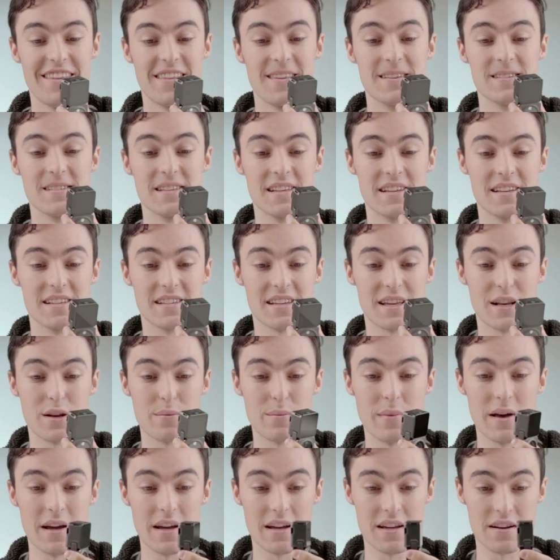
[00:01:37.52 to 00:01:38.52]
This thing is gonna
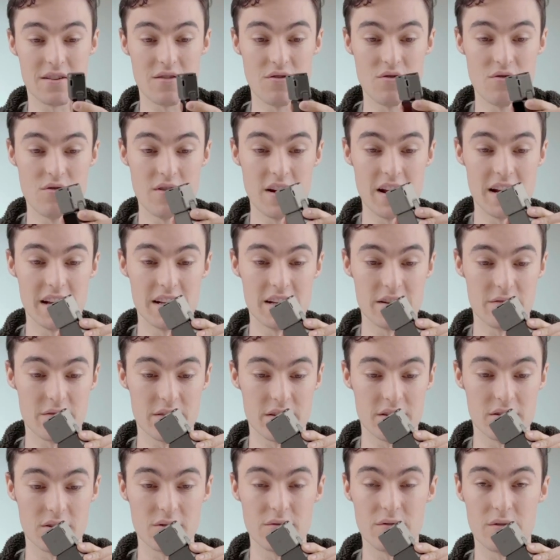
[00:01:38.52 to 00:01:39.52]
make it really
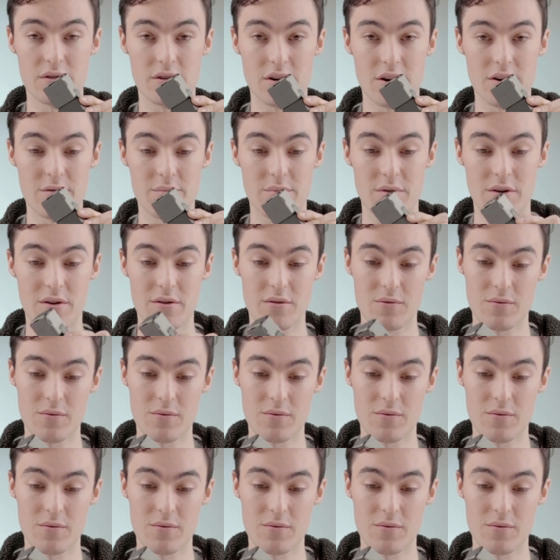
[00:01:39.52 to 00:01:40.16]
difficult for GoPro.